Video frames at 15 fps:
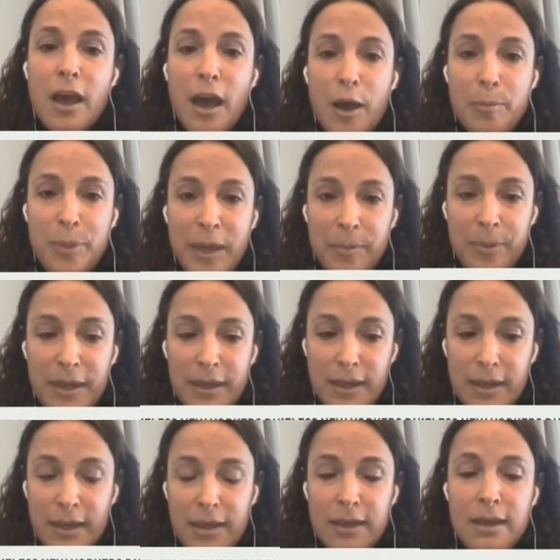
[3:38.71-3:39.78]
uh,
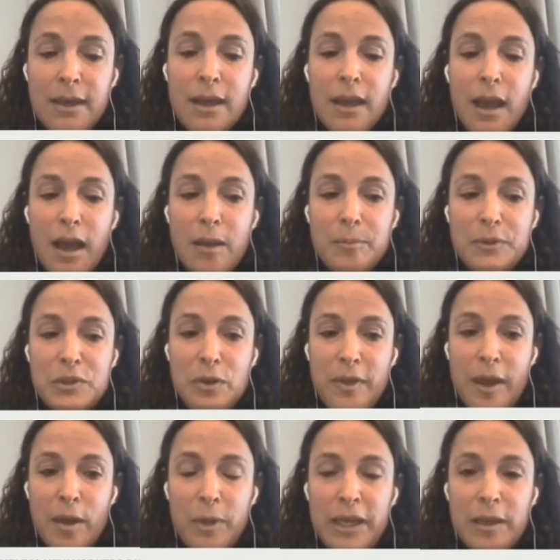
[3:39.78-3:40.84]
PPE um, so
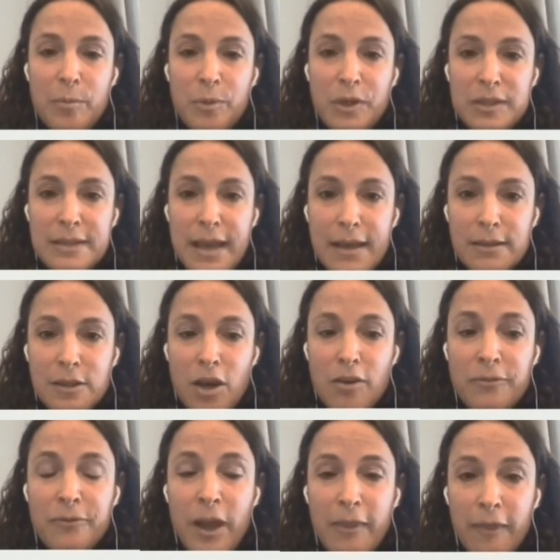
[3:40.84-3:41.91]
that we can protect
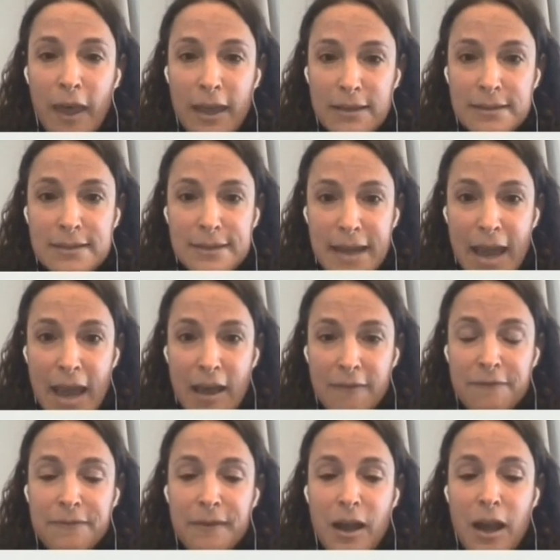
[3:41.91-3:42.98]
our frontline
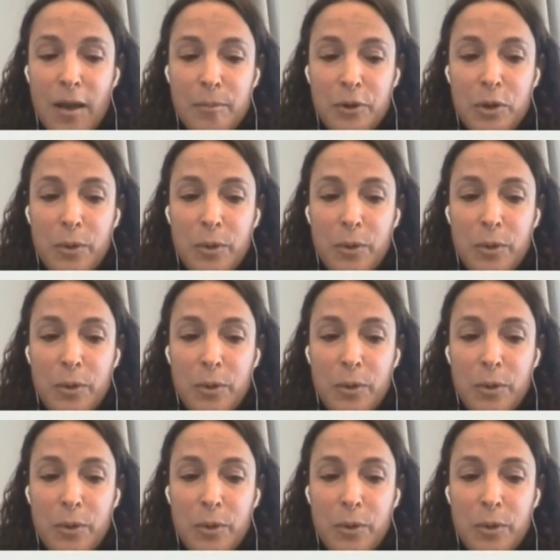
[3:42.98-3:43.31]
staff um,